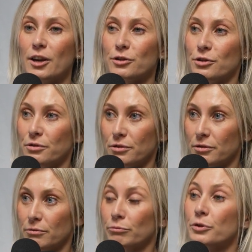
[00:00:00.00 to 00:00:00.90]
to
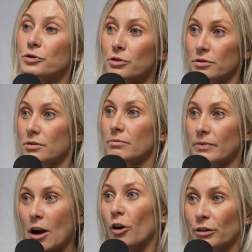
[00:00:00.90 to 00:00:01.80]
reduce
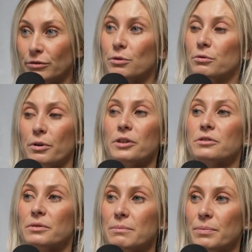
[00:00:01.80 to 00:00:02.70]
that overall
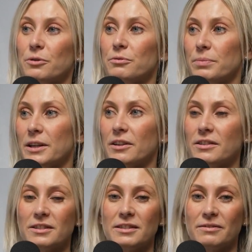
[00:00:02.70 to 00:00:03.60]
grocery bill
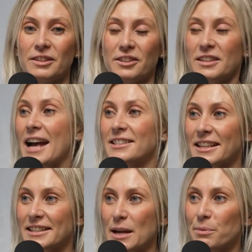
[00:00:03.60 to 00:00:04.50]
because, as an
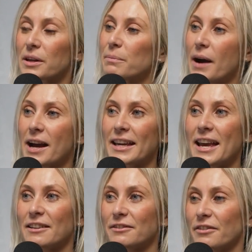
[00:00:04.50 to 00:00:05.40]
example, you can buy a
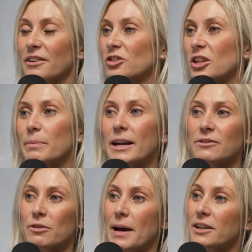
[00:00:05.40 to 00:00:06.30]
can of
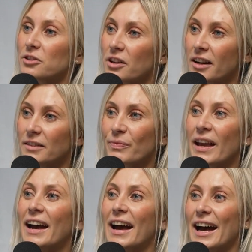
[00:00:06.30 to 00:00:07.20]
chickpeas for about
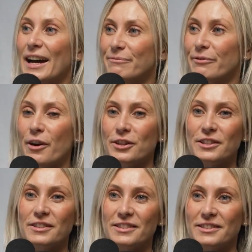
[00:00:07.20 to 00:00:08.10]
$1
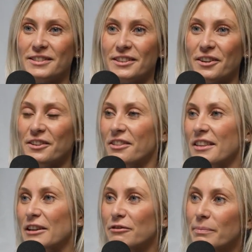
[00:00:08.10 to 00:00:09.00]
versus, your
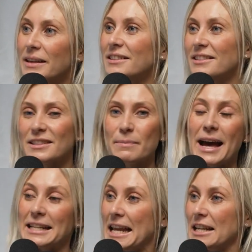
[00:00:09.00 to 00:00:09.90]
thing of mince is
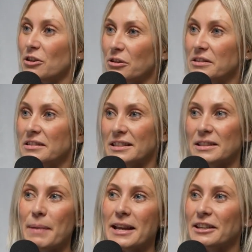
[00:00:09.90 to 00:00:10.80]
about $10
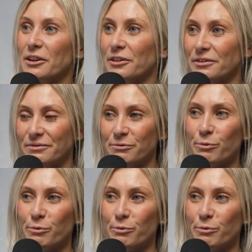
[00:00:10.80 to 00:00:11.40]
depending on